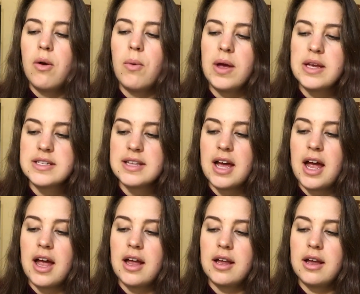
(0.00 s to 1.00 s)
was
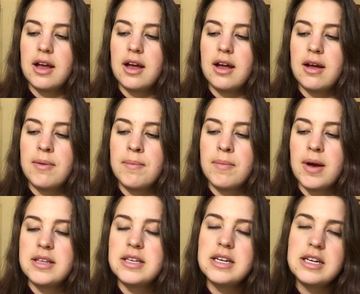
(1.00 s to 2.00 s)
that I
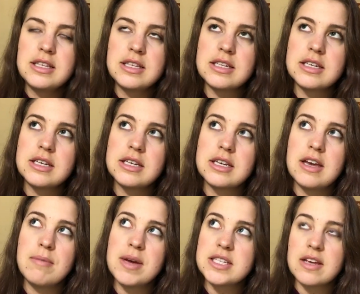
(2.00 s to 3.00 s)
didn't
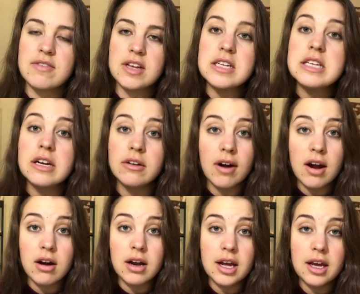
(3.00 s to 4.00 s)
give myself an
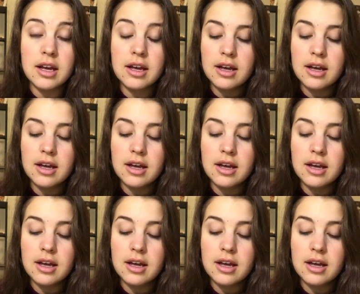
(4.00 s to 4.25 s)
itinerary